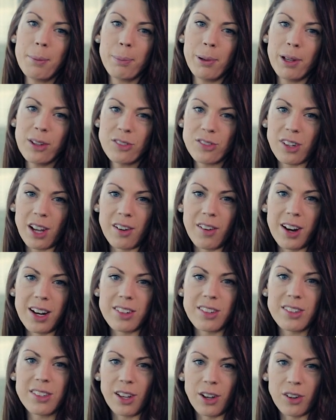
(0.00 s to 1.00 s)
plus
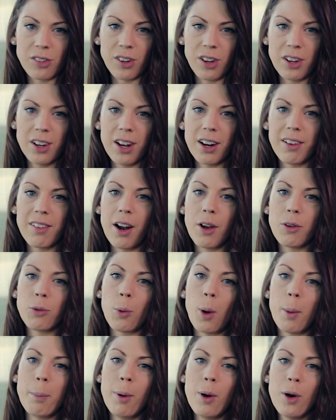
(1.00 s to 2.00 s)
generate discussion
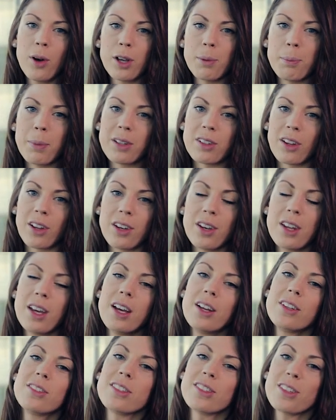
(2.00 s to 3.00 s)
around what more can be done
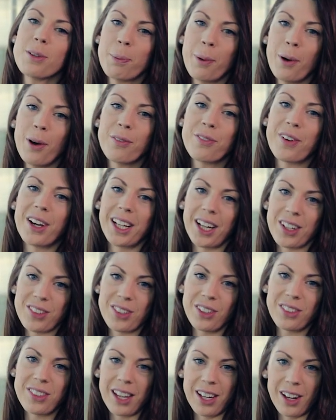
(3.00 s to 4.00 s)
to support
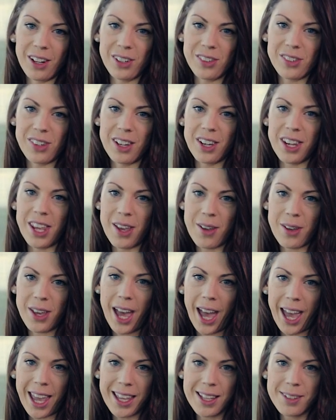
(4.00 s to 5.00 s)
financial technology in the
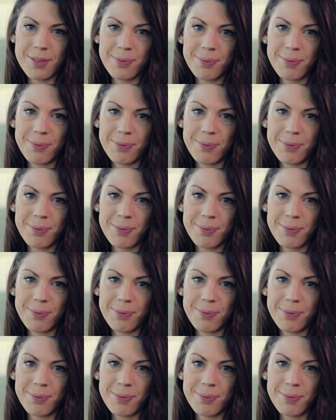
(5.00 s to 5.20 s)
UK.